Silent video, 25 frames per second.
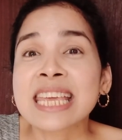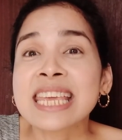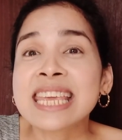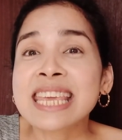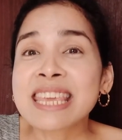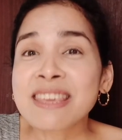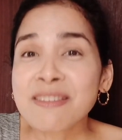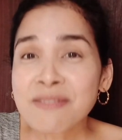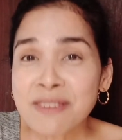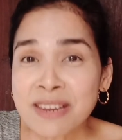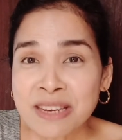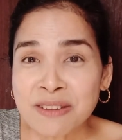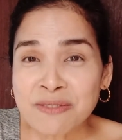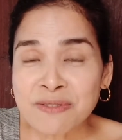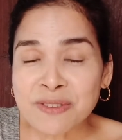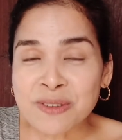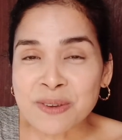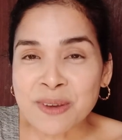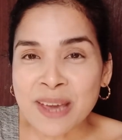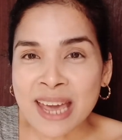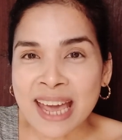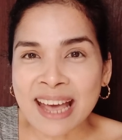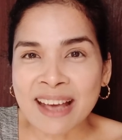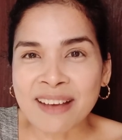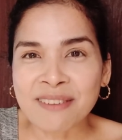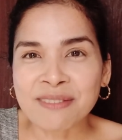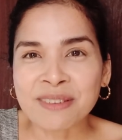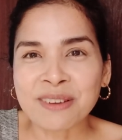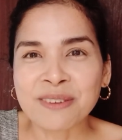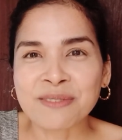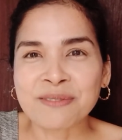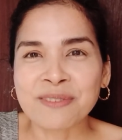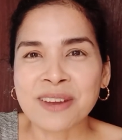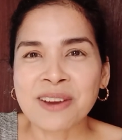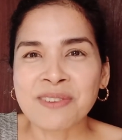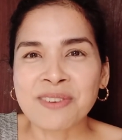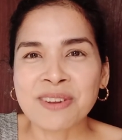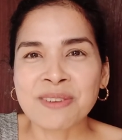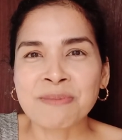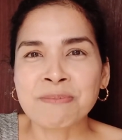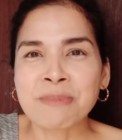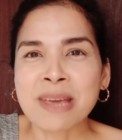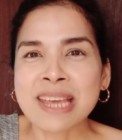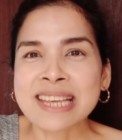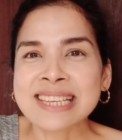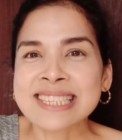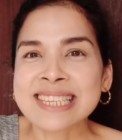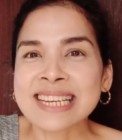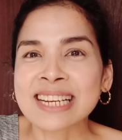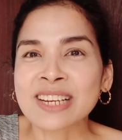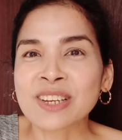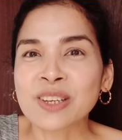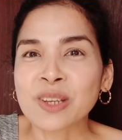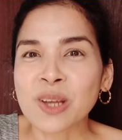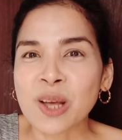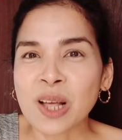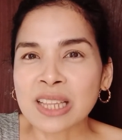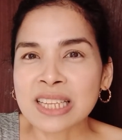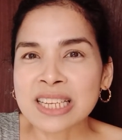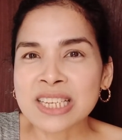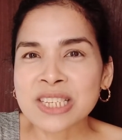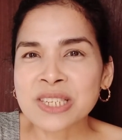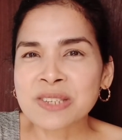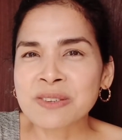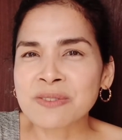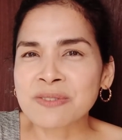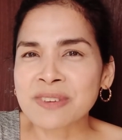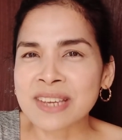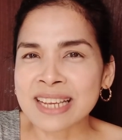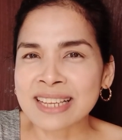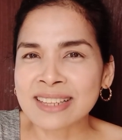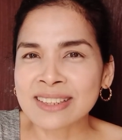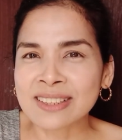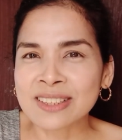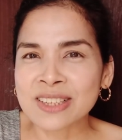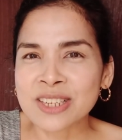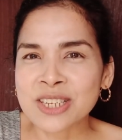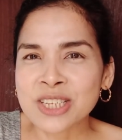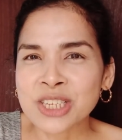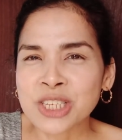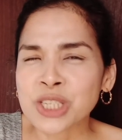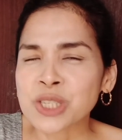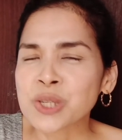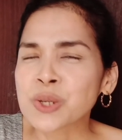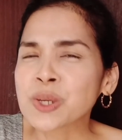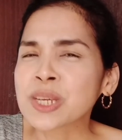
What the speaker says: Even if you have a very basic knowledge of English,